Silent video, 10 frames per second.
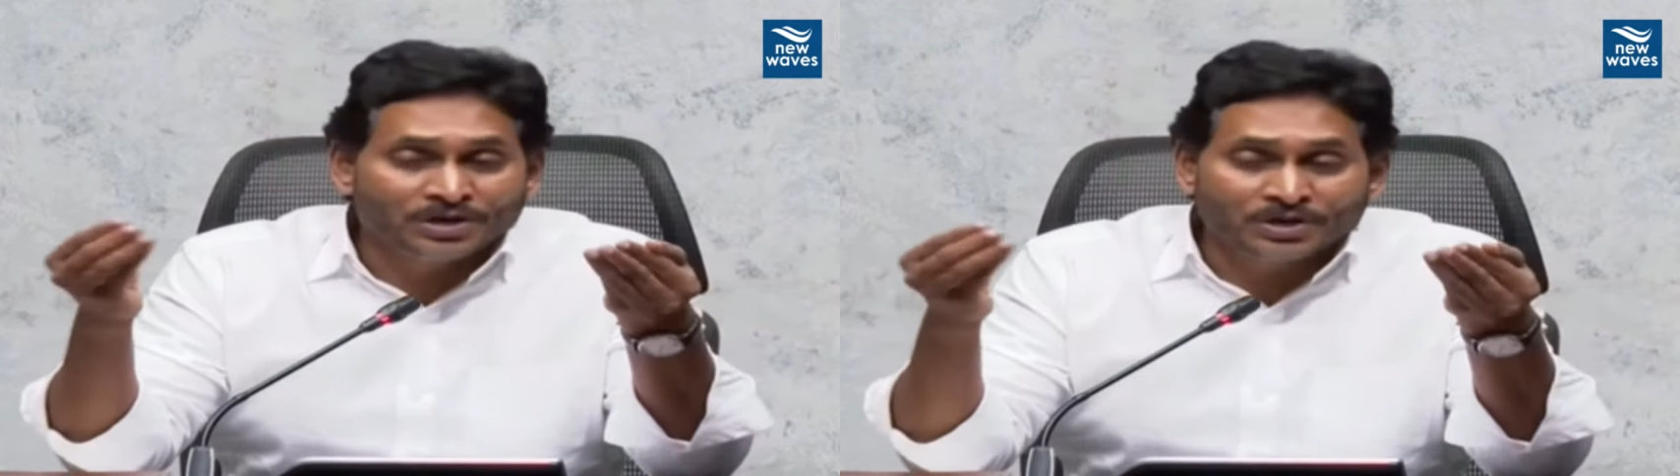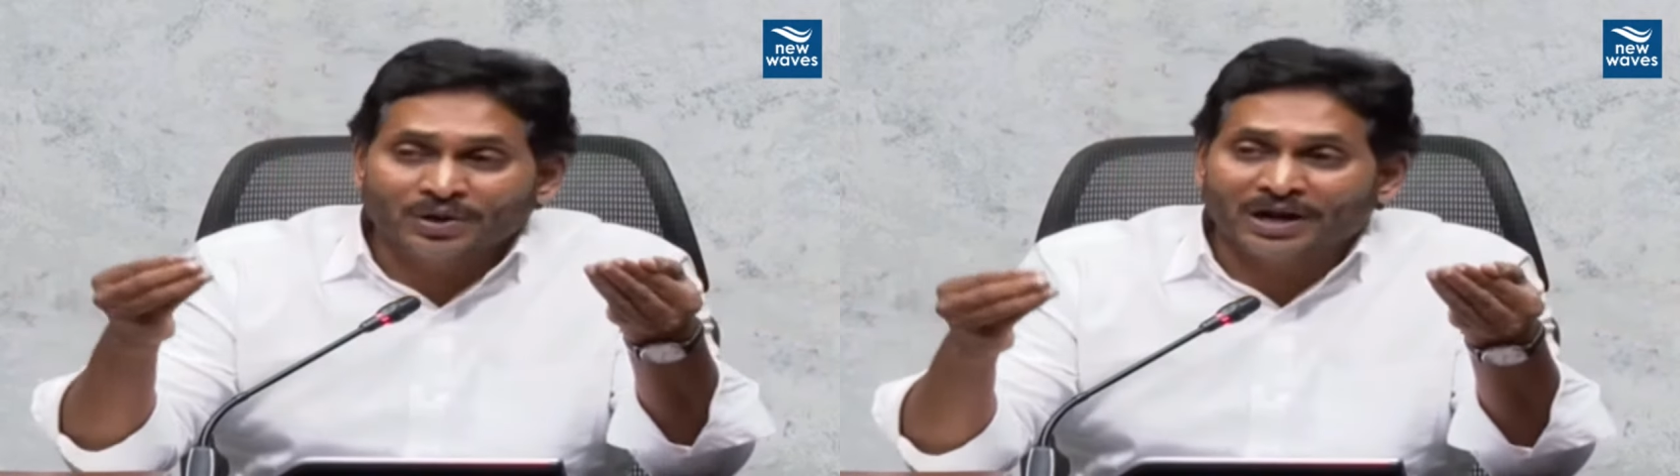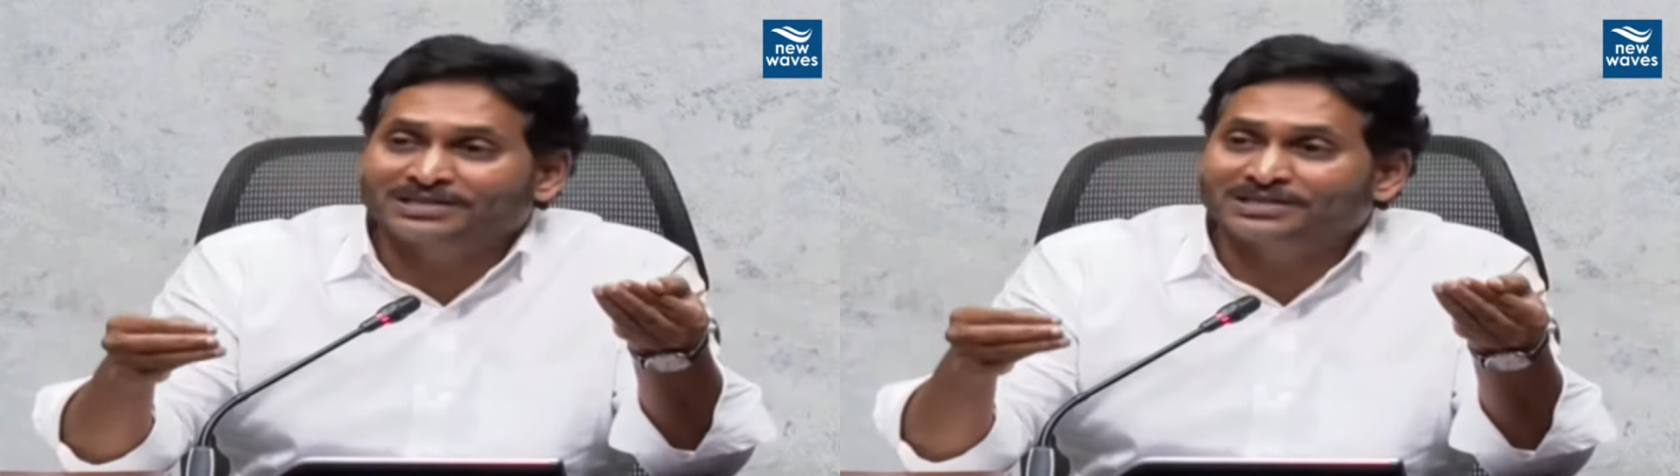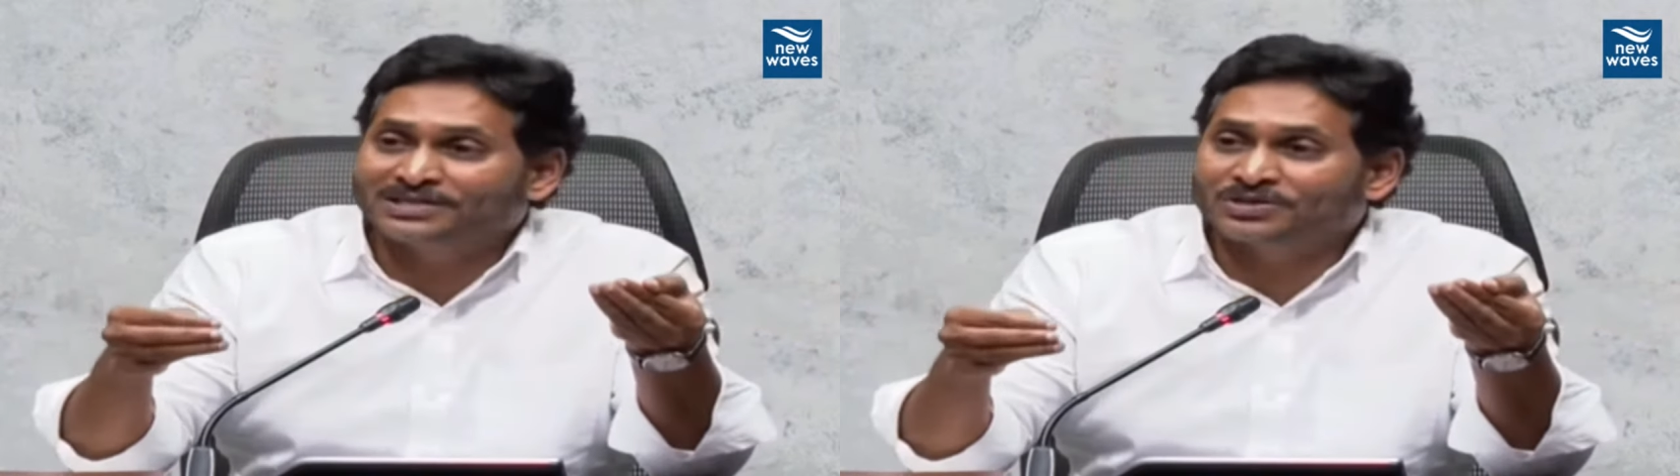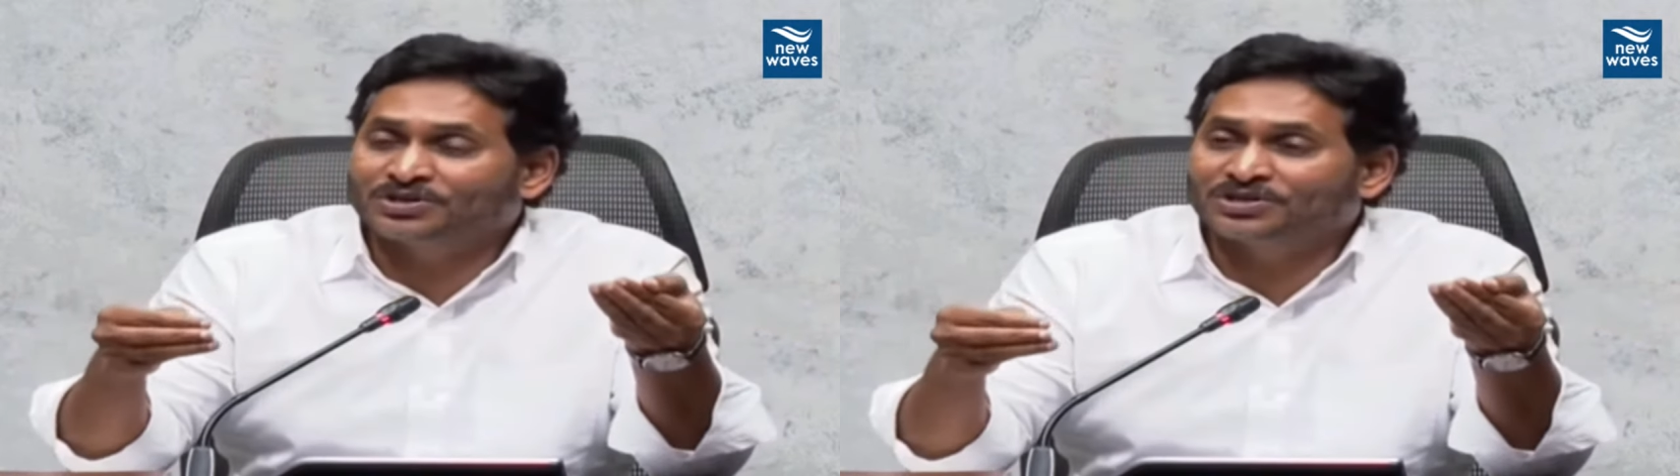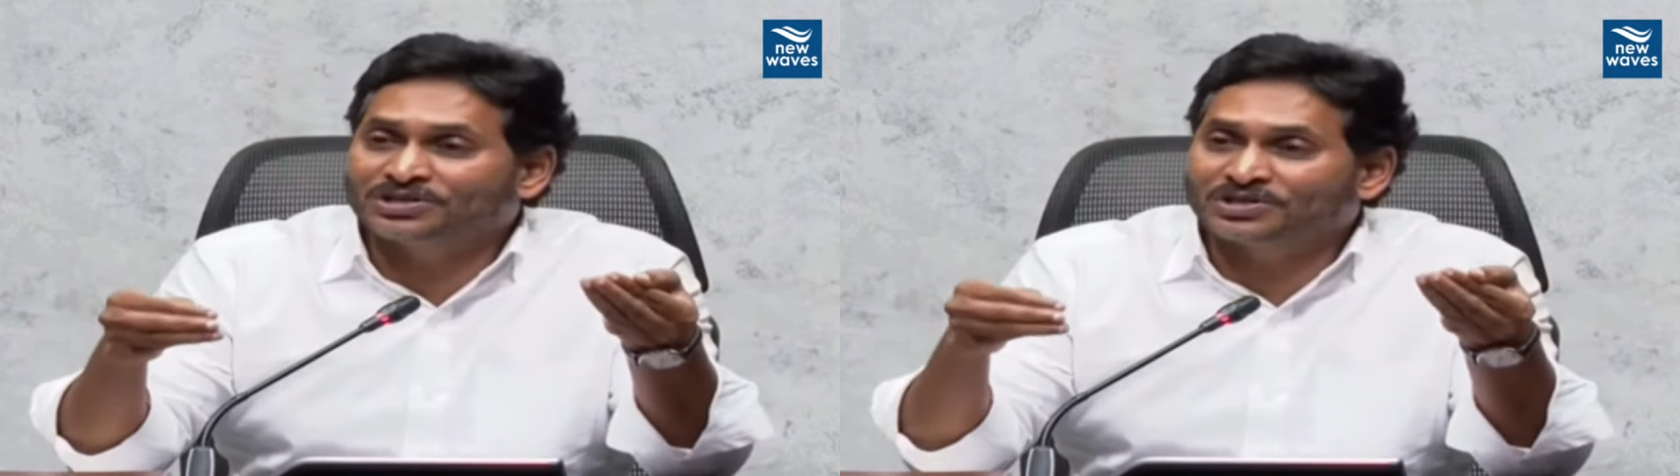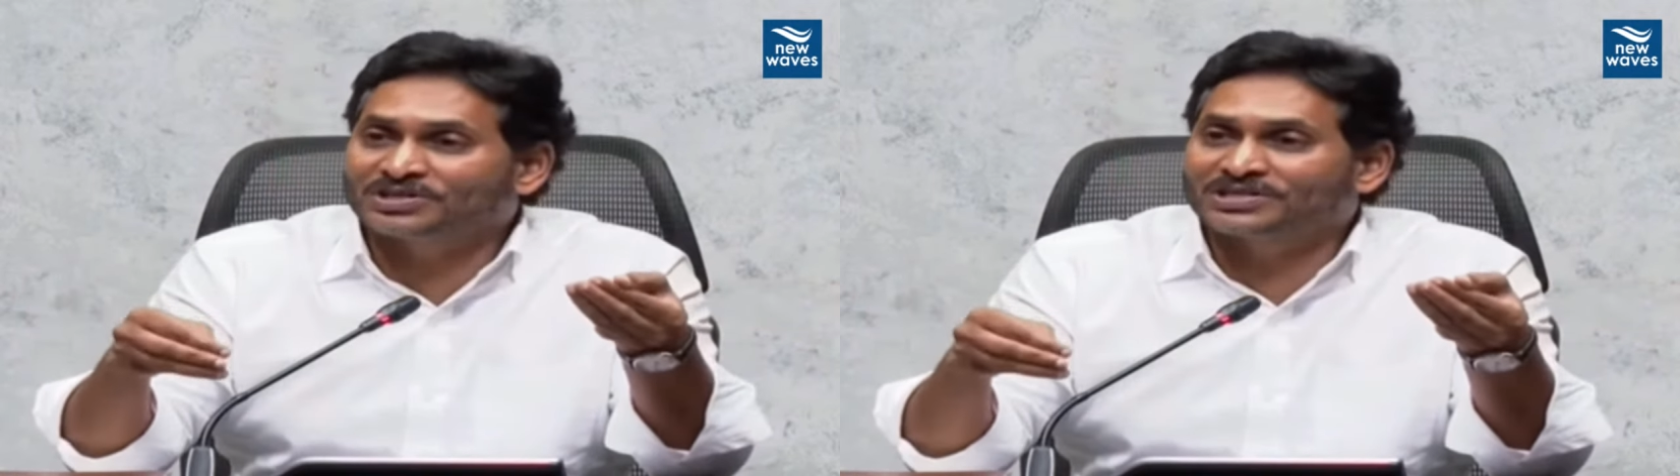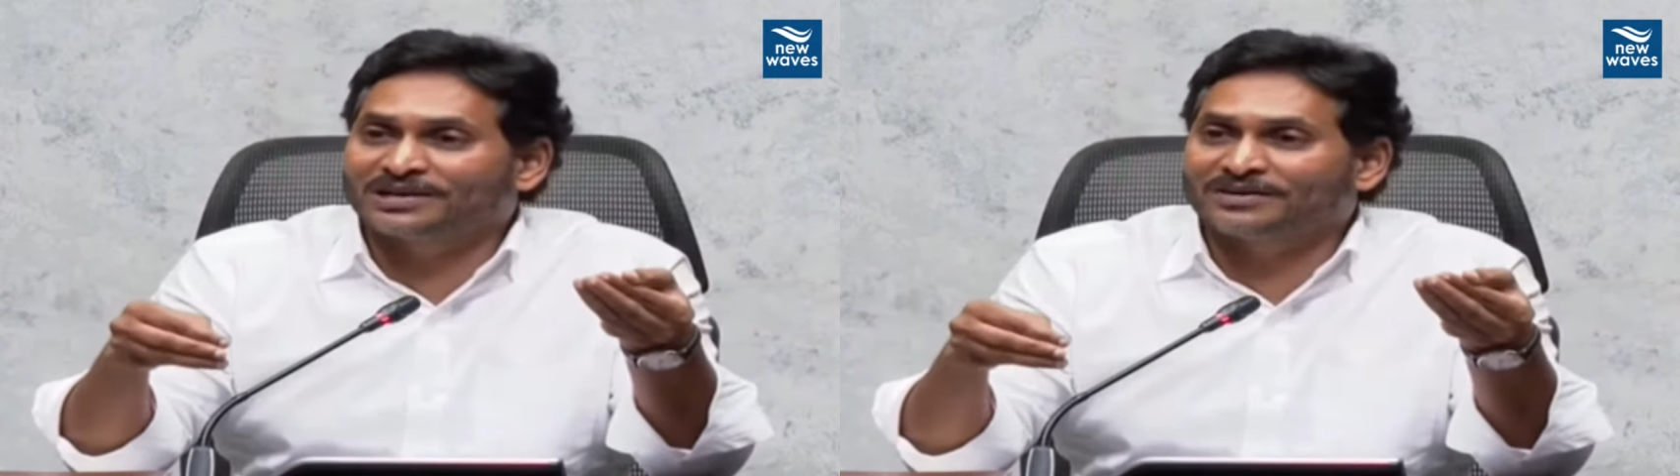You need to ask these
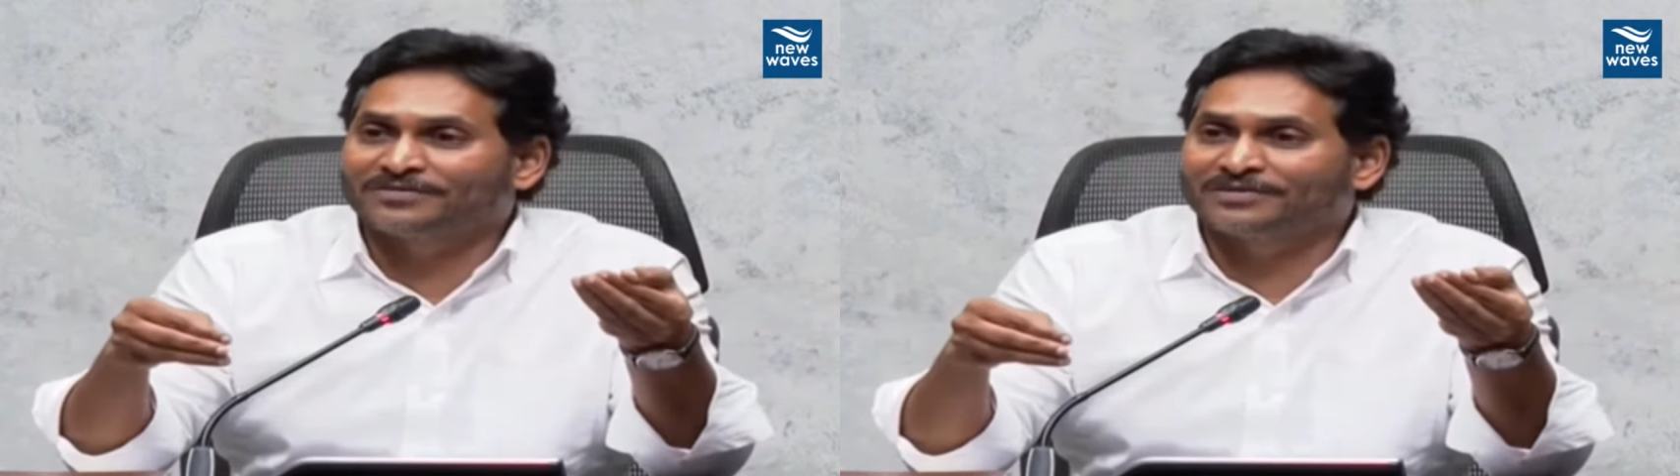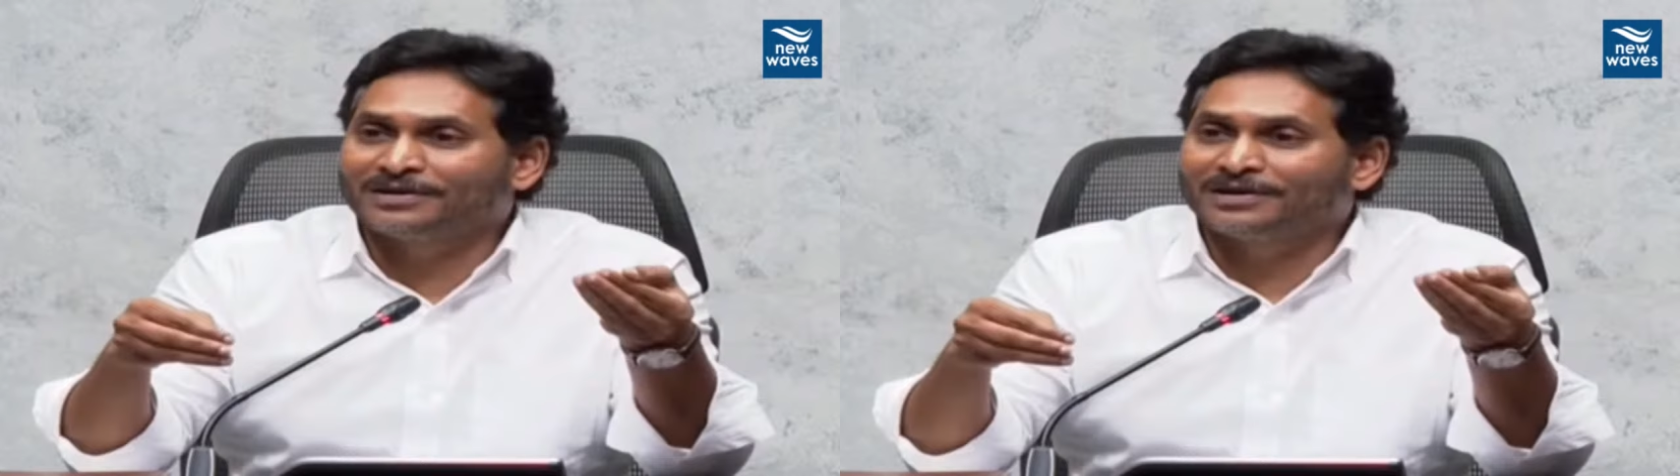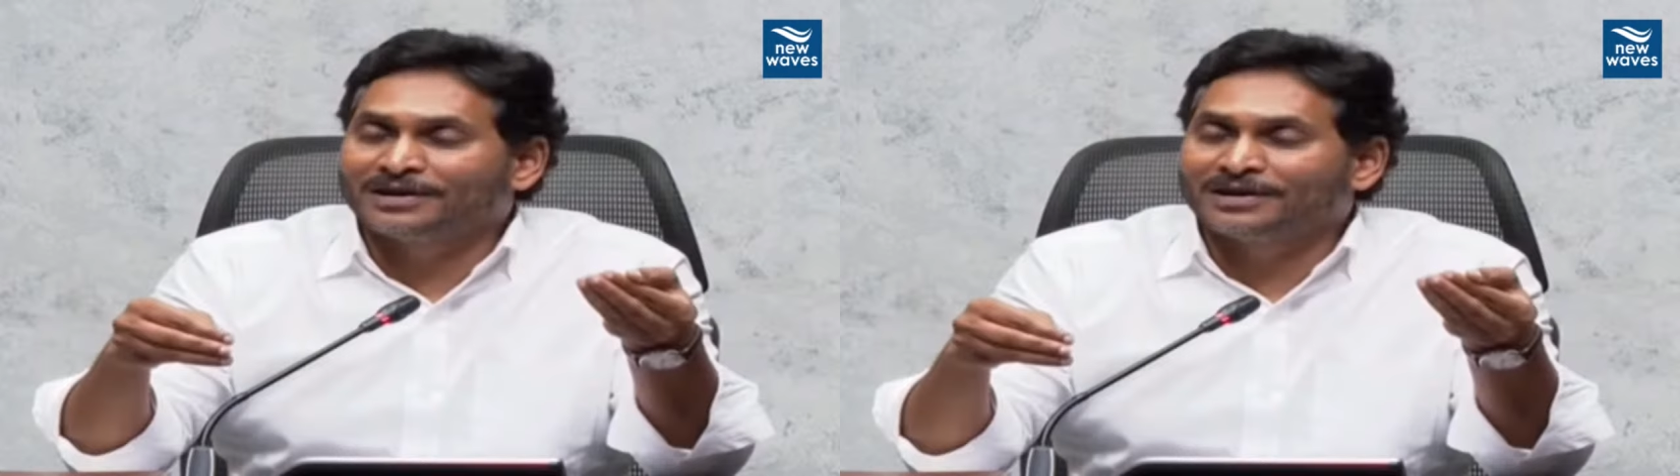questions yourself.